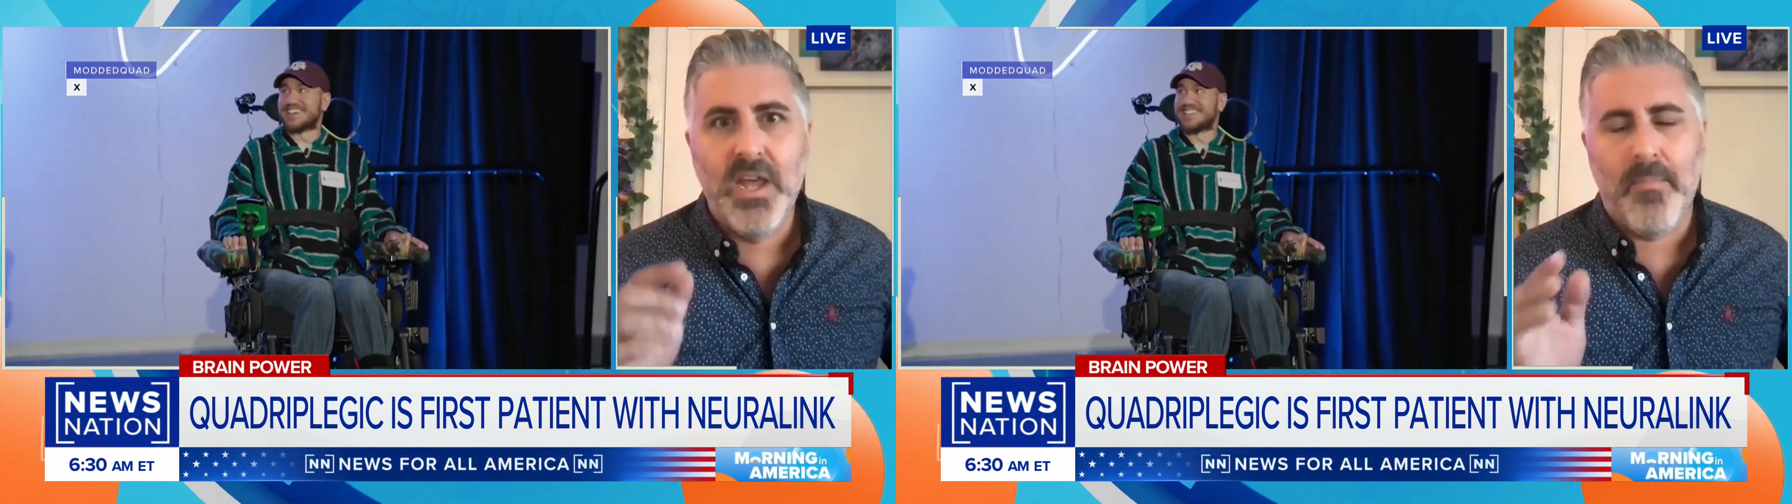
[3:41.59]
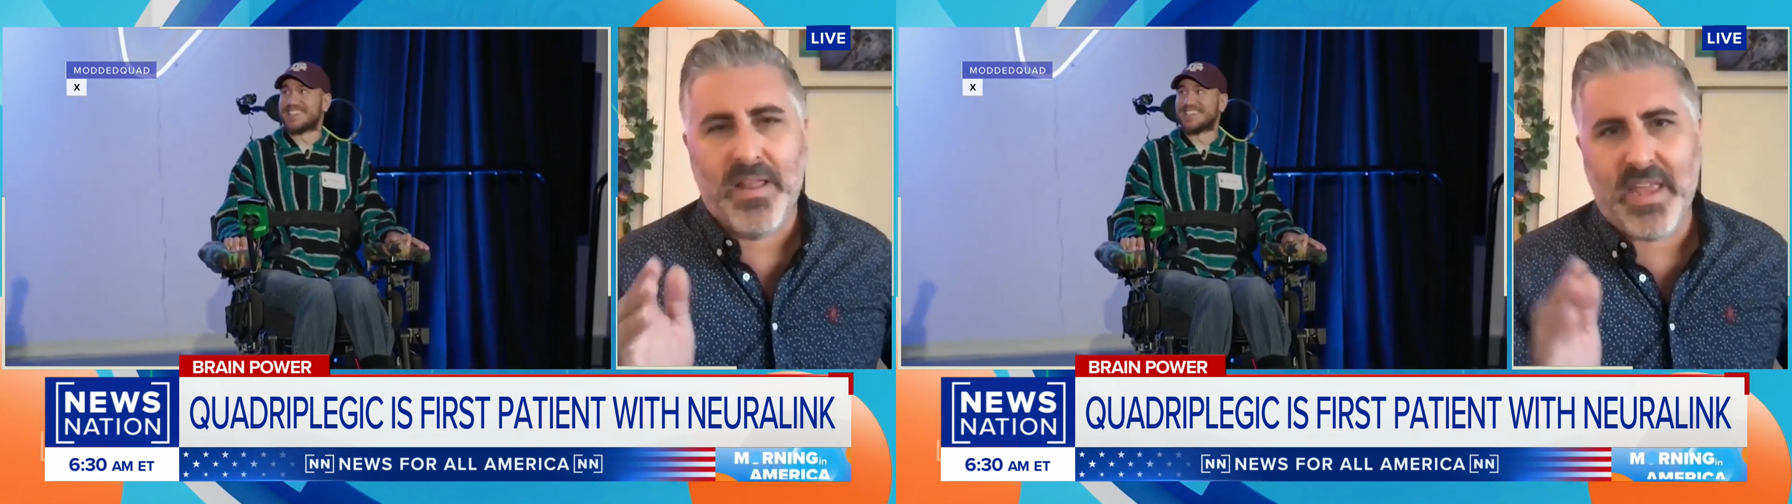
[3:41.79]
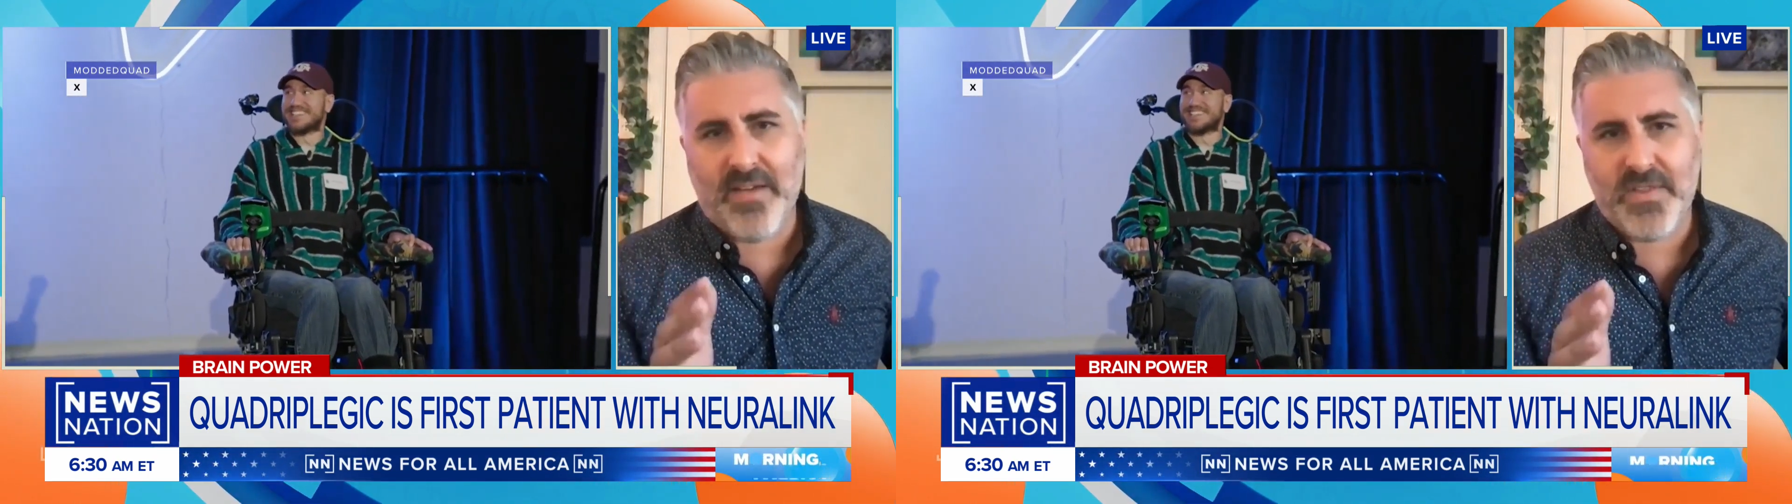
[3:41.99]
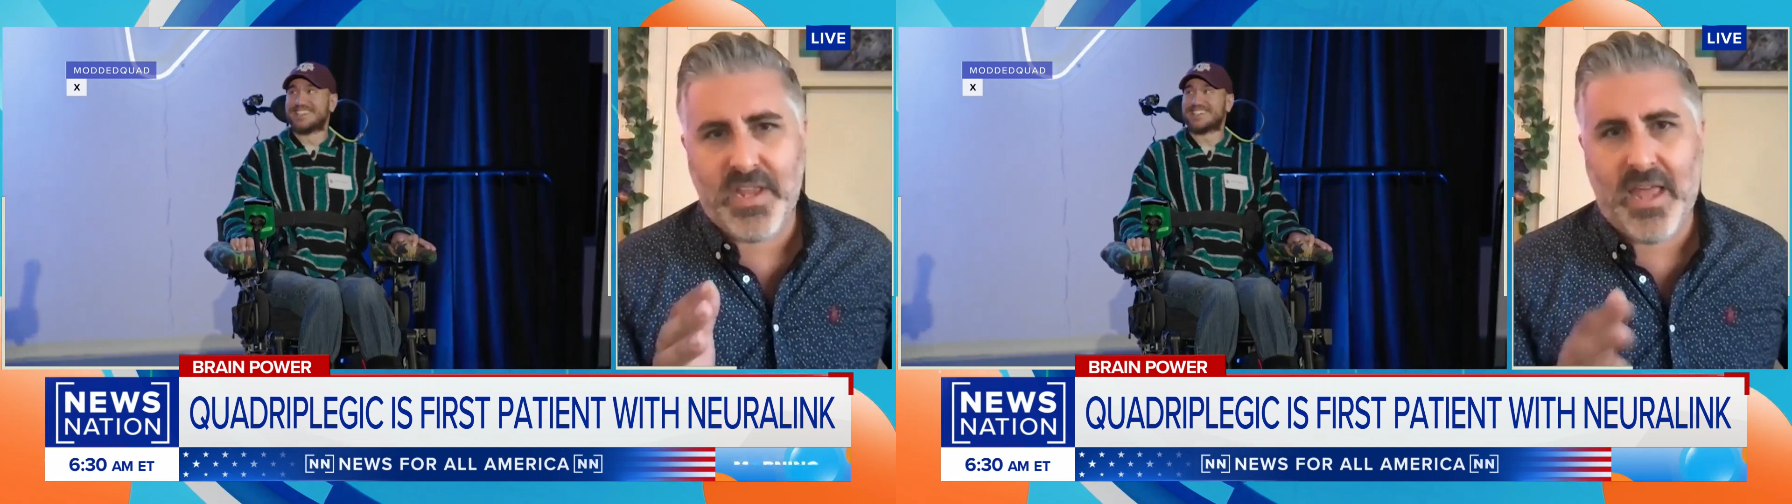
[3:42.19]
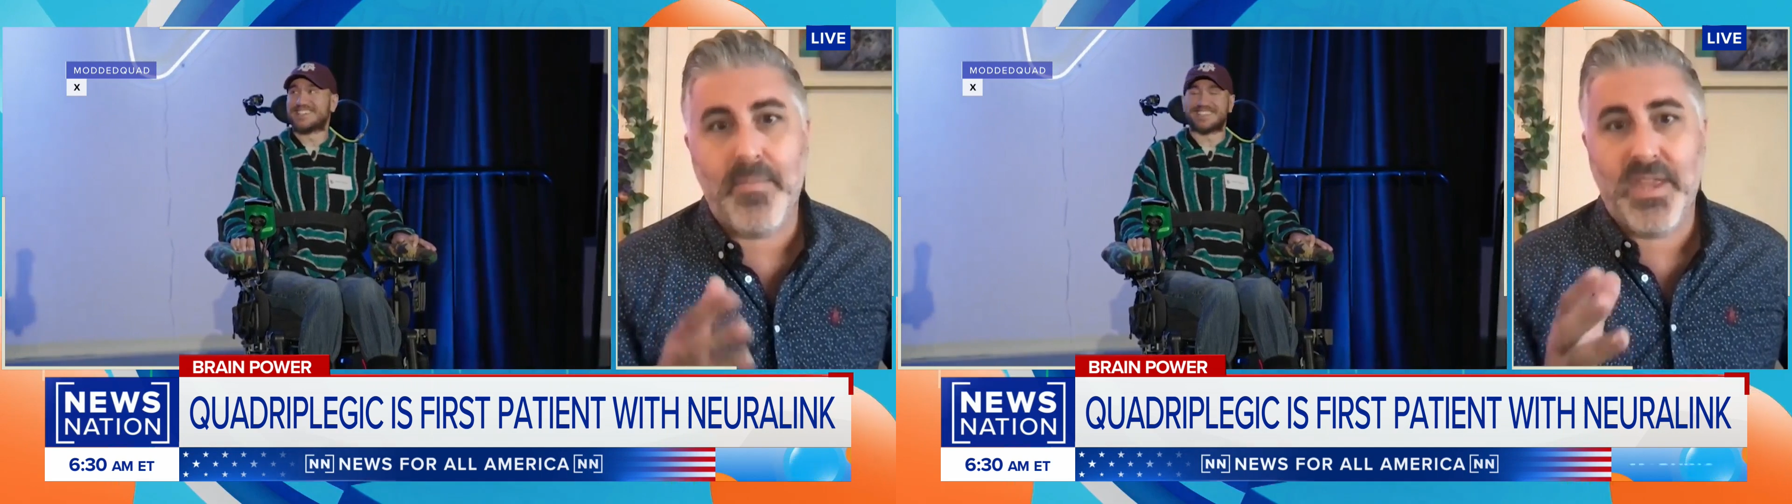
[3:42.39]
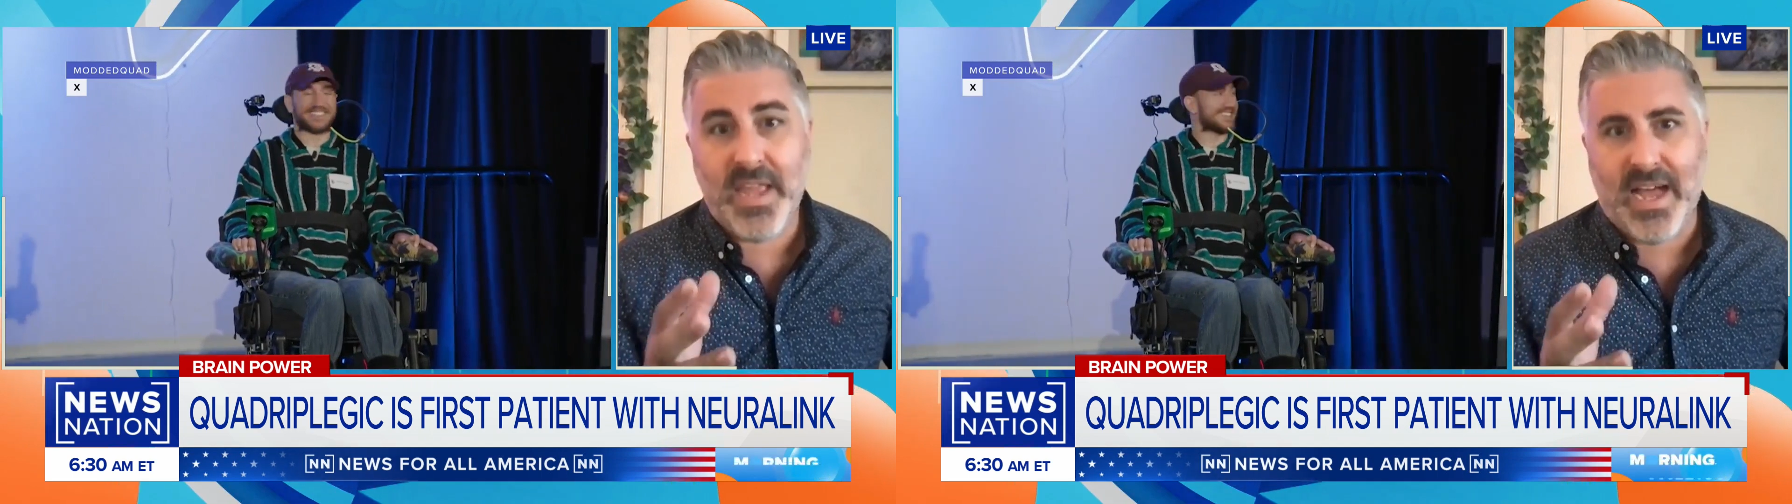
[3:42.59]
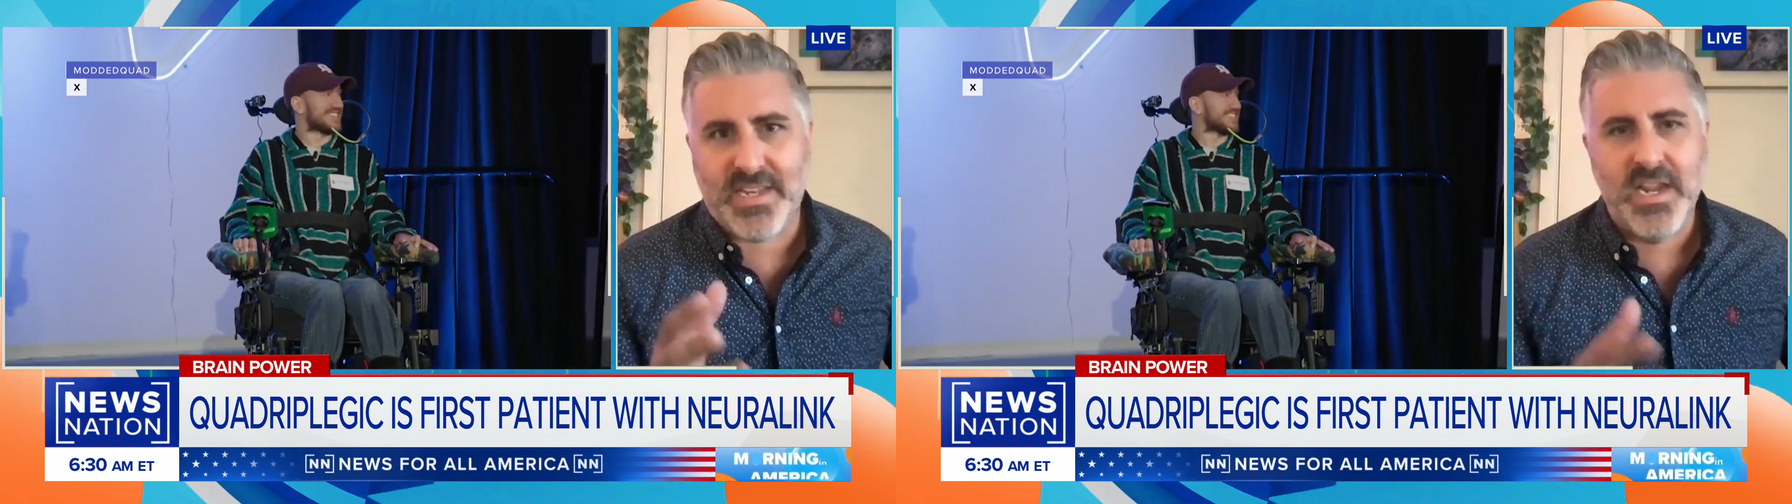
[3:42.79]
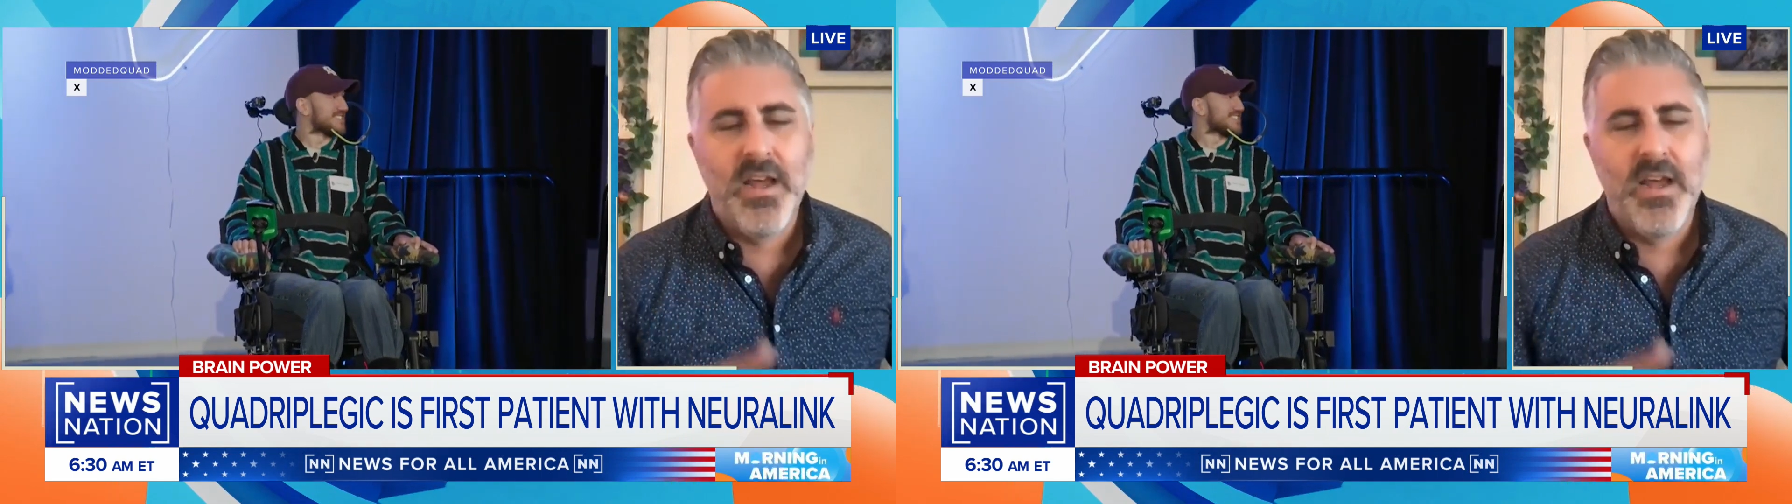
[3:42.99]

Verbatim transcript: by the FDA. But yes,